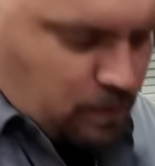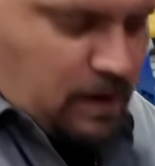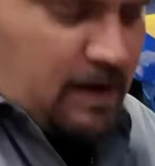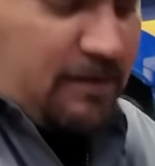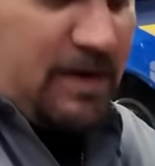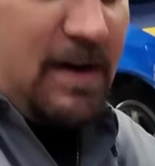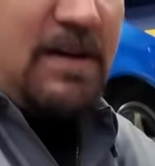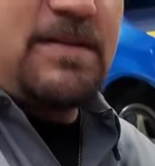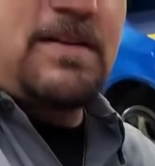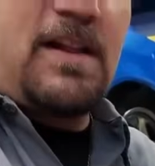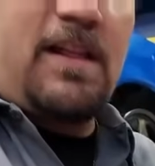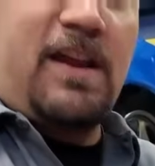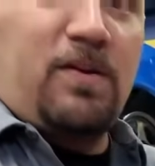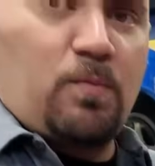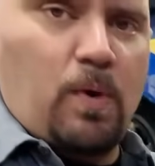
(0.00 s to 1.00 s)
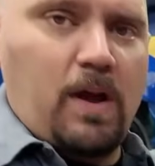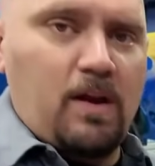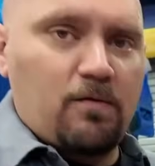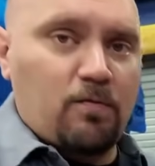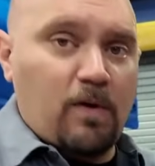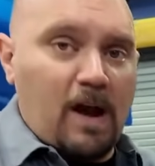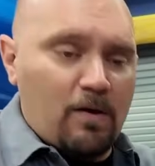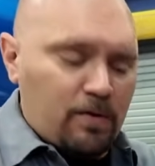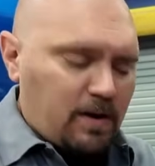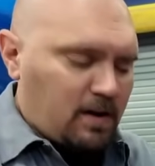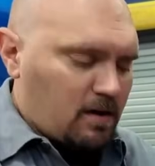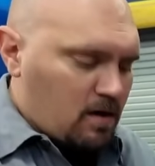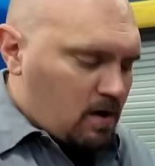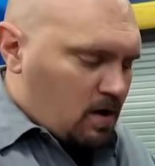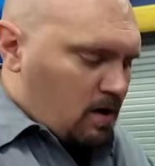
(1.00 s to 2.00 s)
we'll have a nice clean way of
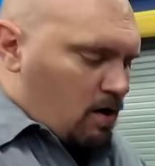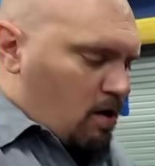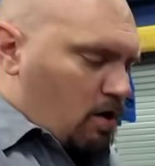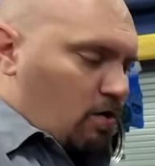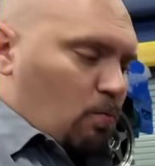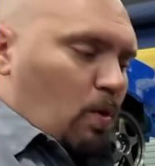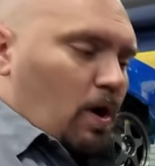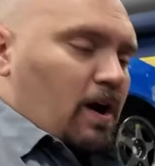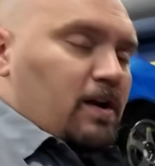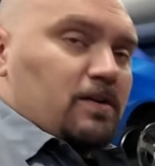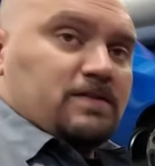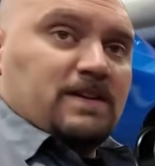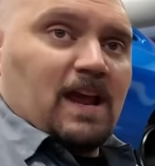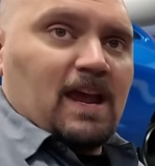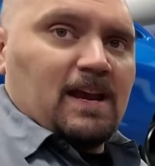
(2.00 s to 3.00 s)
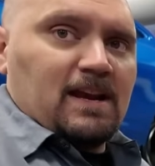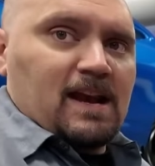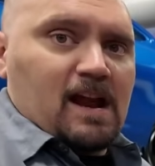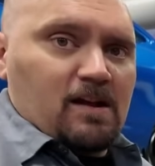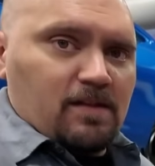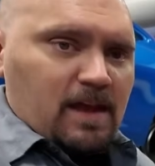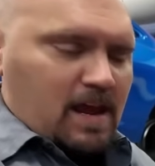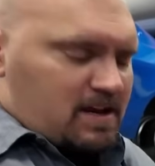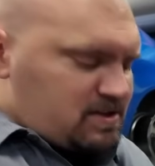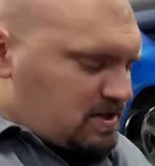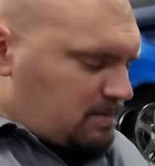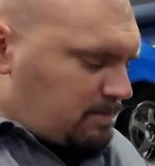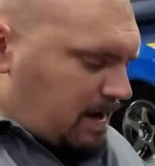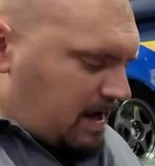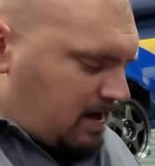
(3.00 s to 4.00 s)
routing our wires in and out of the
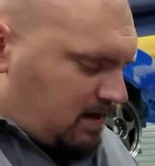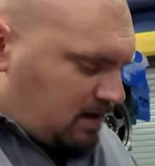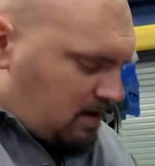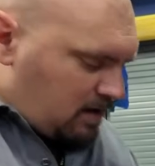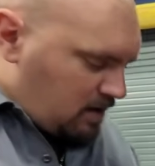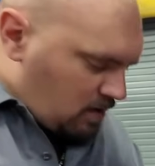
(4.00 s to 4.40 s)
engine bay.